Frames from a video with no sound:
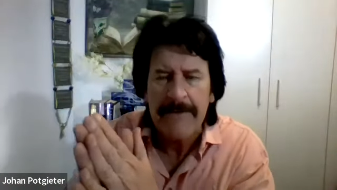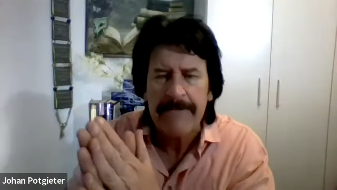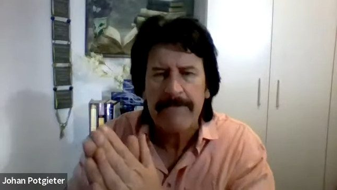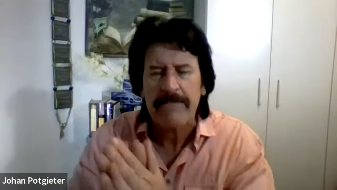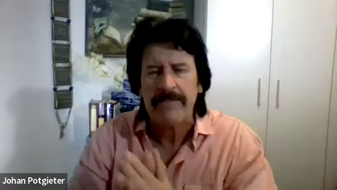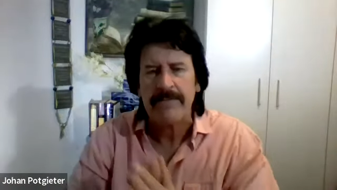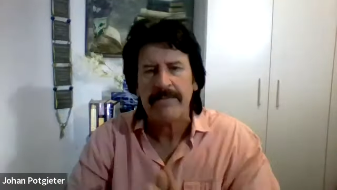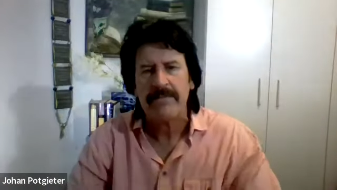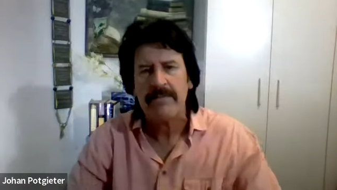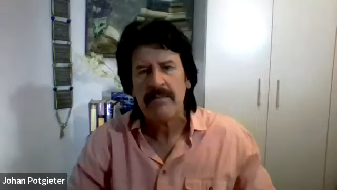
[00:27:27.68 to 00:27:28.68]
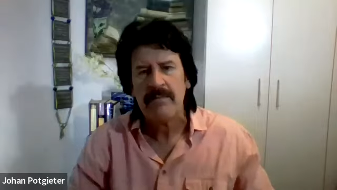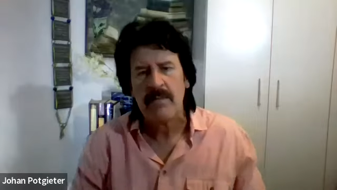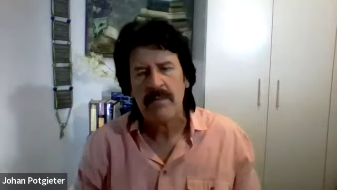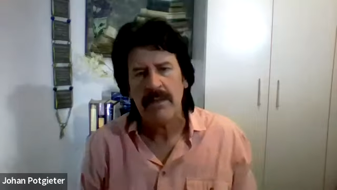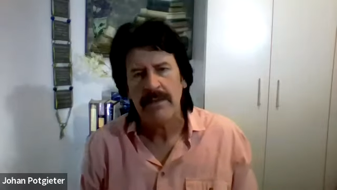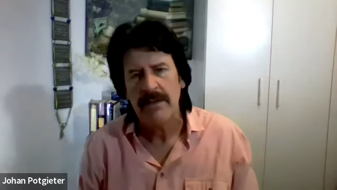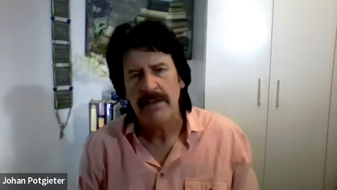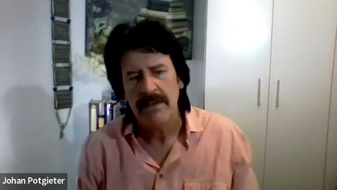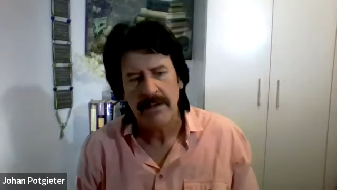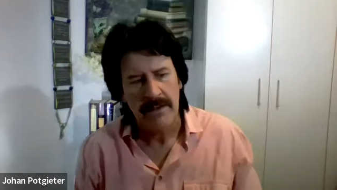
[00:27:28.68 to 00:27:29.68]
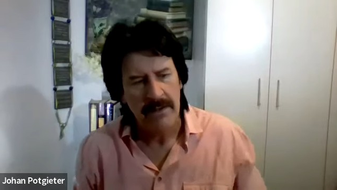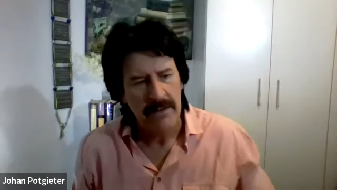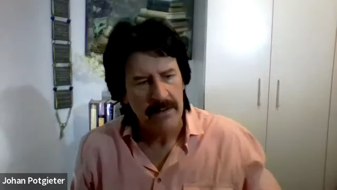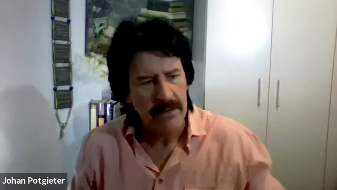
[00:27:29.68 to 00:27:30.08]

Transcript: [no speech]